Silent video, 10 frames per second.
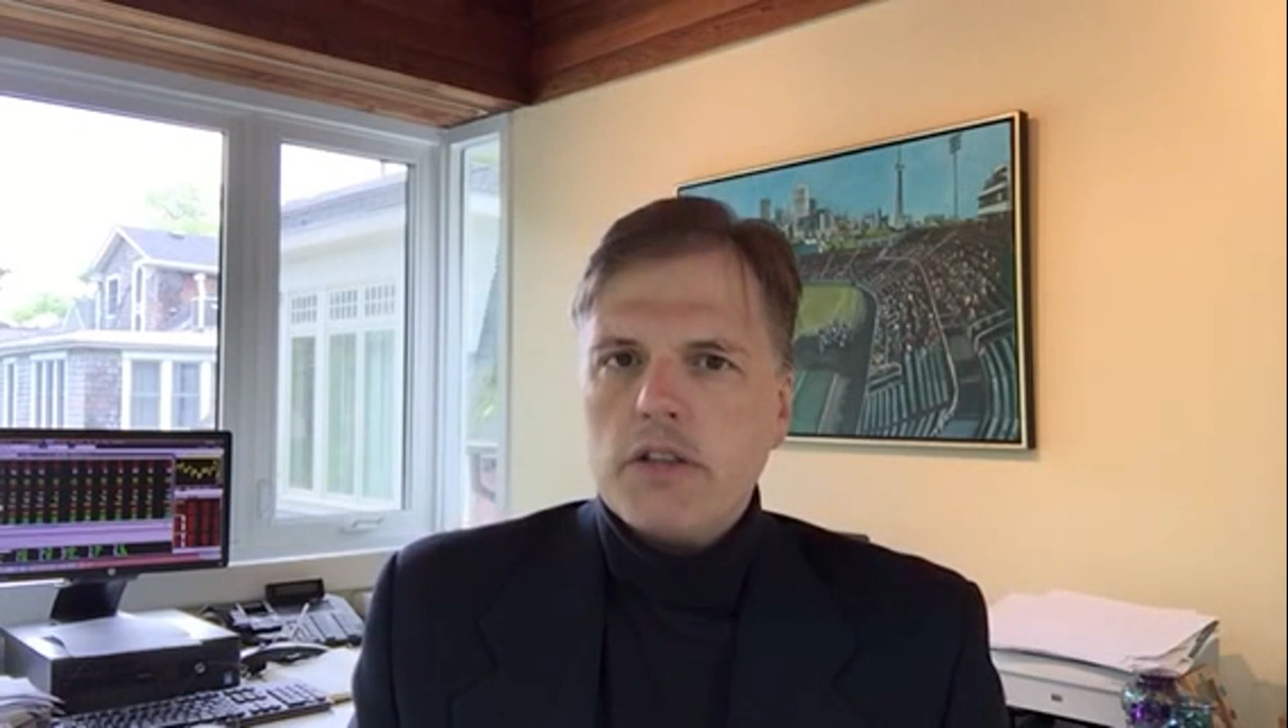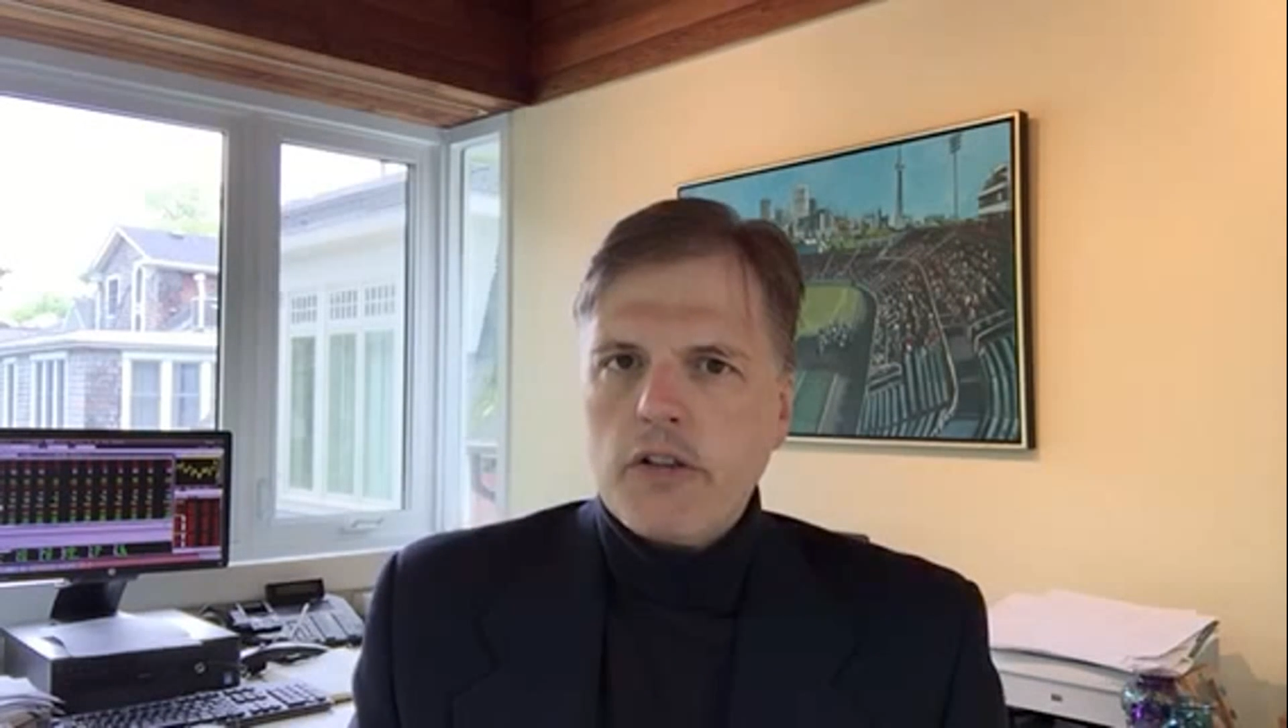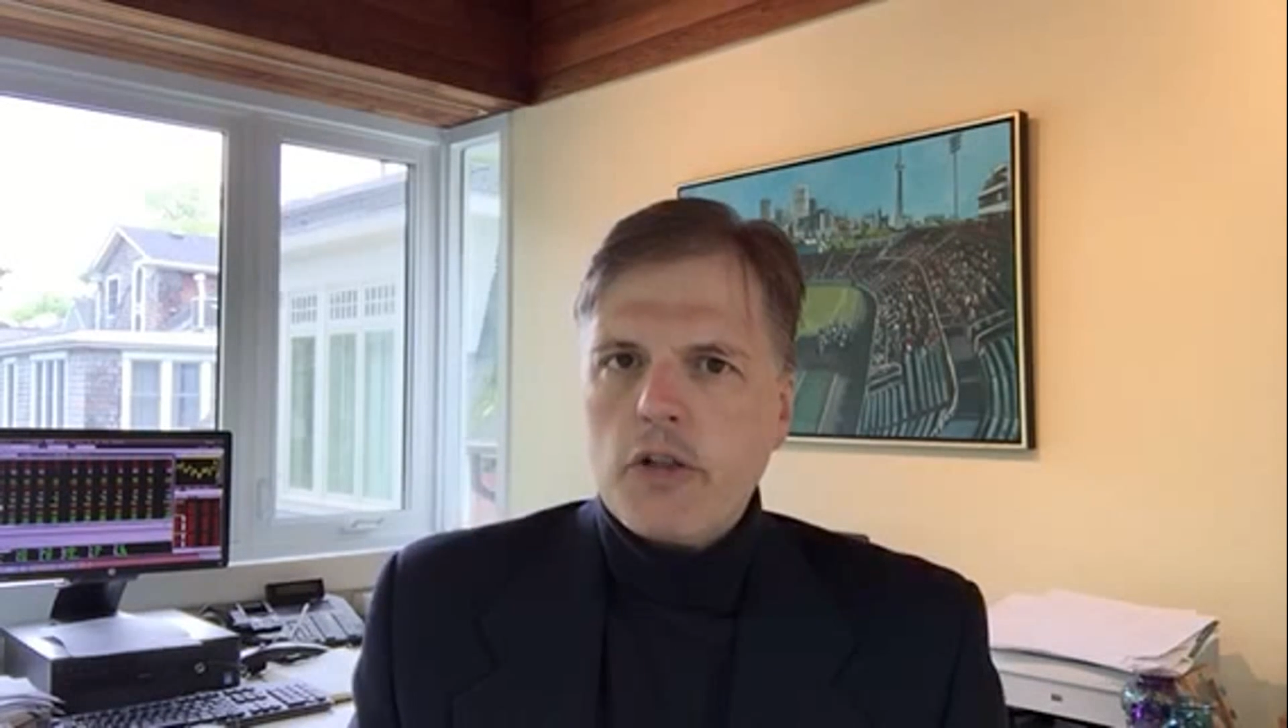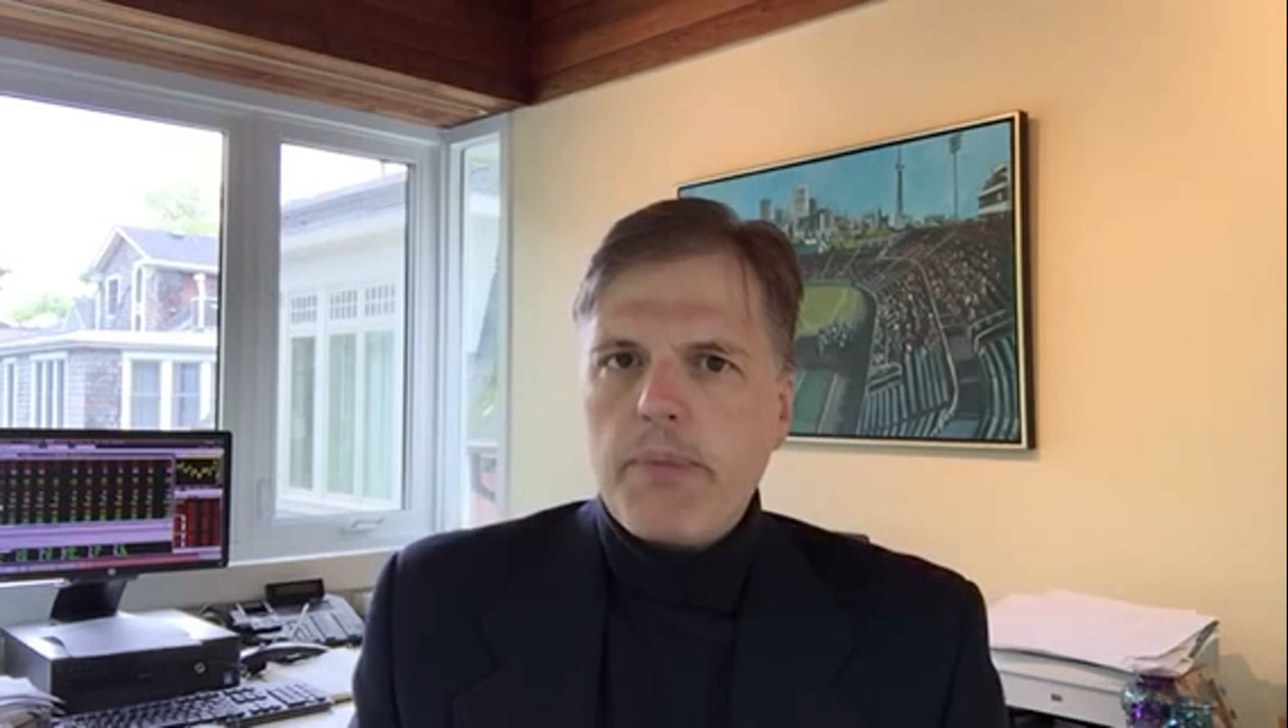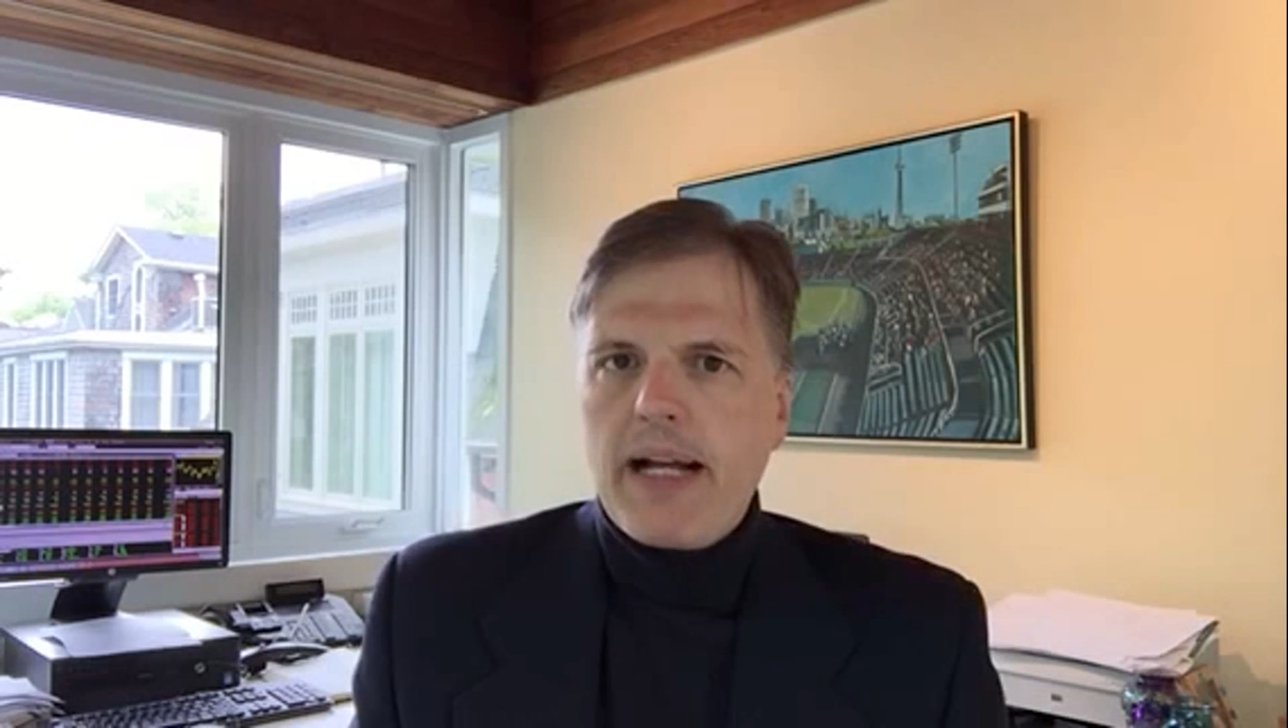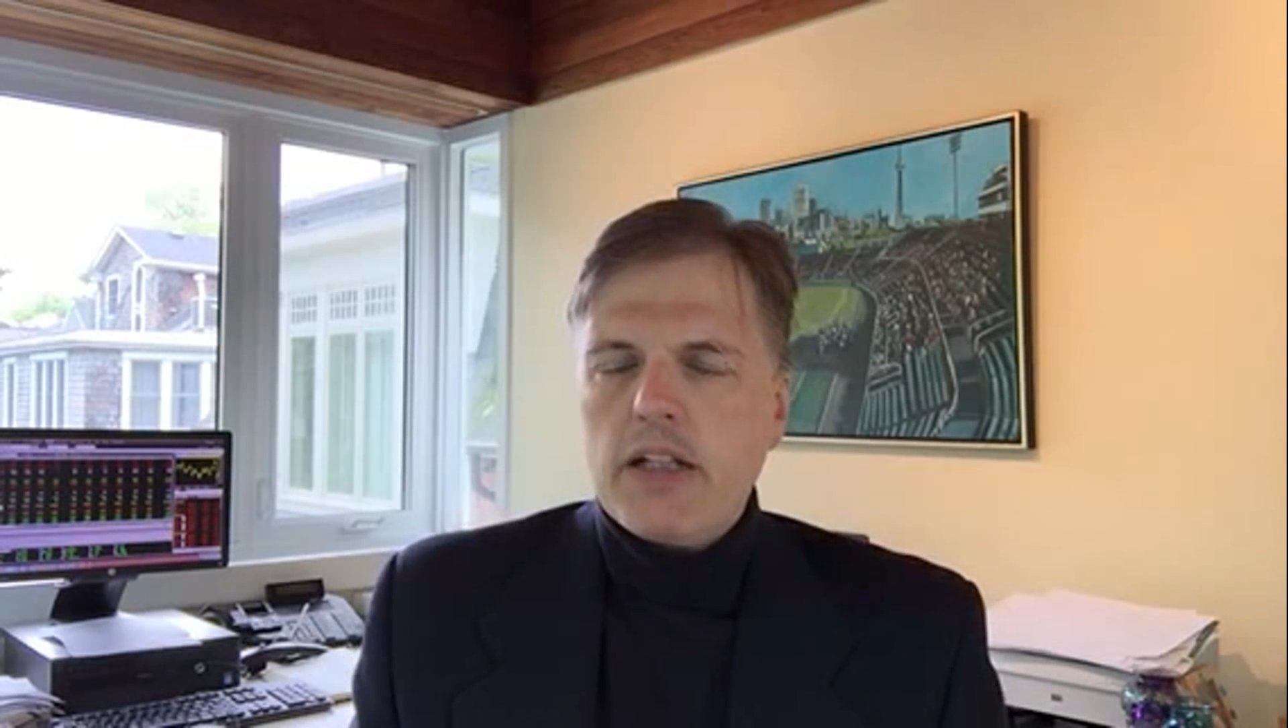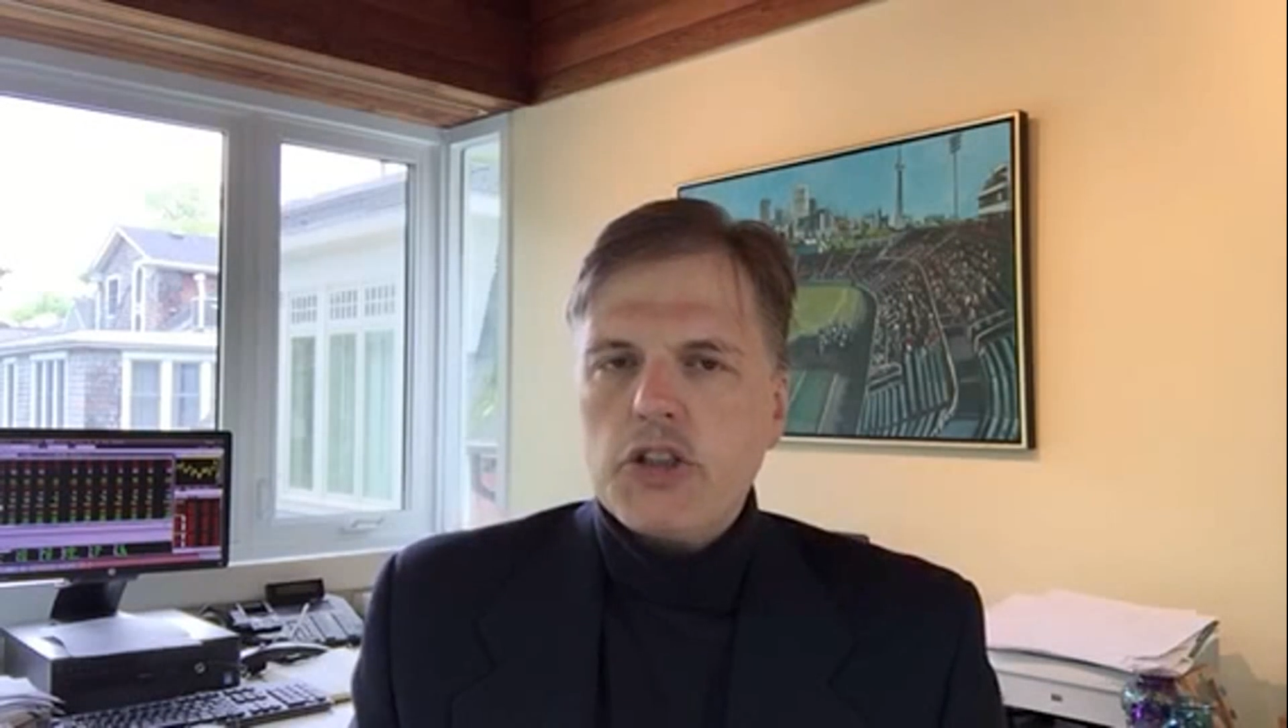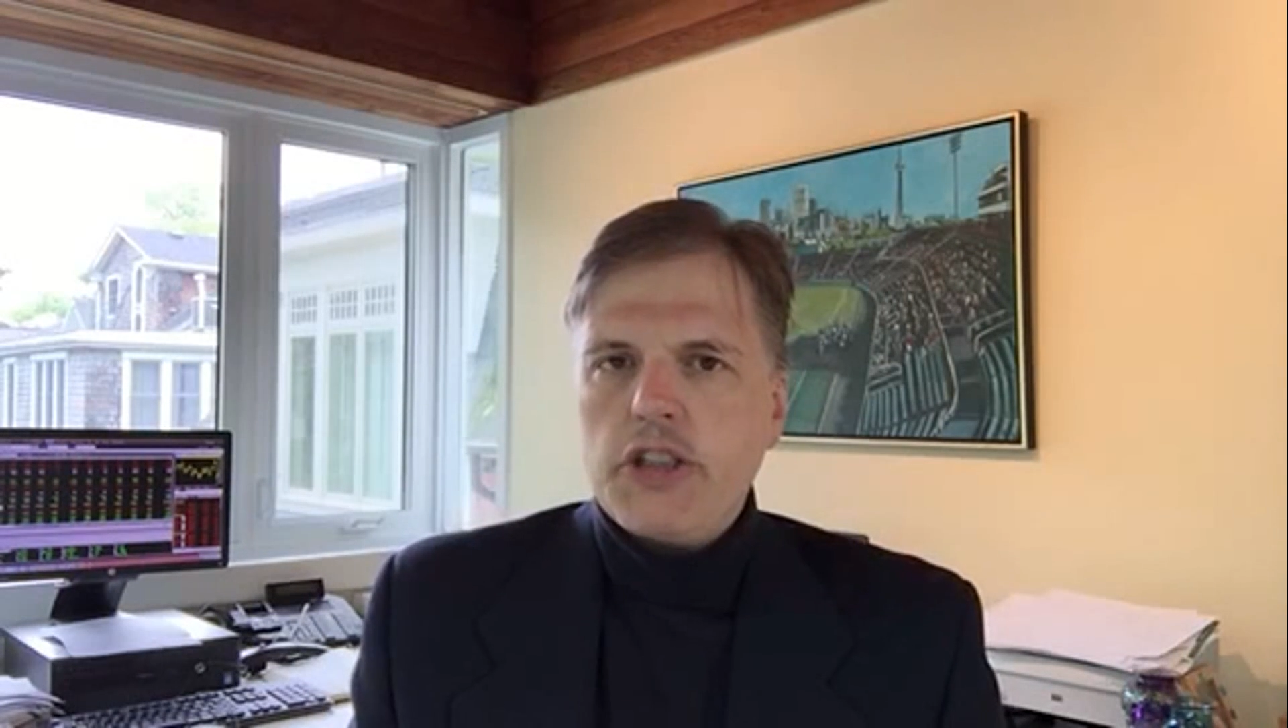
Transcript: on their balance